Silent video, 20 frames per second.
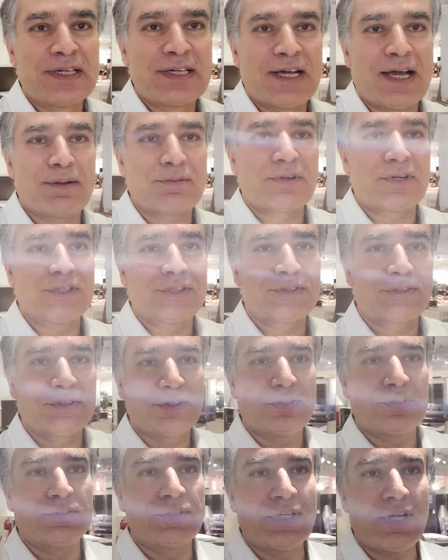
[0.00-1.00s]
I'm going to show
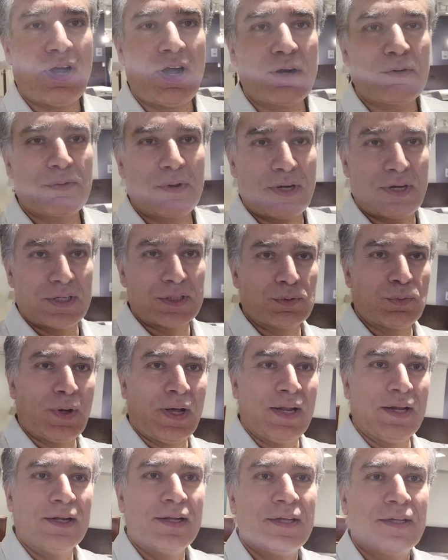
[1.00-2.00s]
you the hardware as
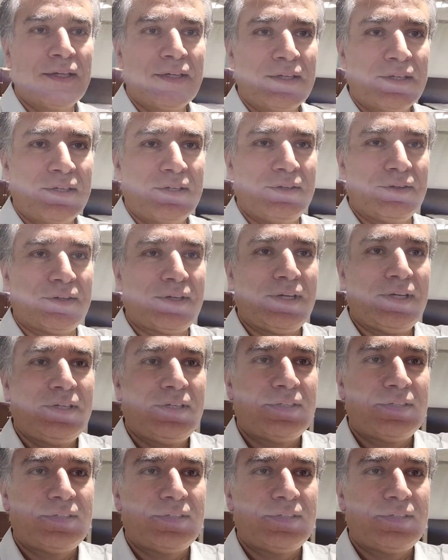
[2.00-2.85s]
well, okay?